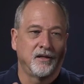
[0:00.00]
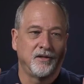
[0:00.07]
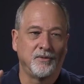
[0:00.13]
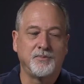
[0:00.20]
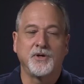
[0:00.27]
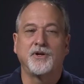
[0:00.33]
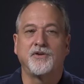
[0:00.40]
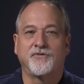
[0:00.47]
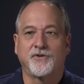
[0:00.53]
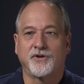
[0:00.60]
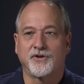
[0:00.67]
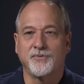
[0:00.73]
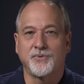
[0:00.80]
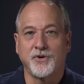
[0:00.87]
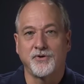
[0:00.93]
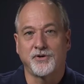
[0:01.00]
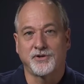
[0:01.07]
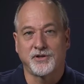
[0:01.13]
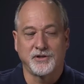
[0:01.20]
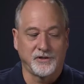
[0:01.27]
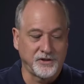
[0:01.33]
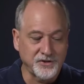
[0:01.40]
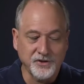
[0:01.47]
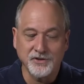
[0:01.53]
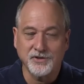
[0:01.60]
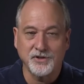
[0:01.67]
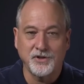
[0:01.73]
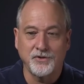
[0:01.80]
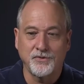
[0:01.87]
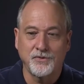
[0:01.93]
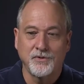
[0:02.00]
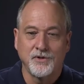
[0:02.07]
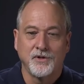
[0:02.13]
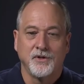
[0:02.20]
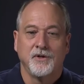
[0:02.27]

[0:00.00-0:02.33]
the ability for a computer to listen to you,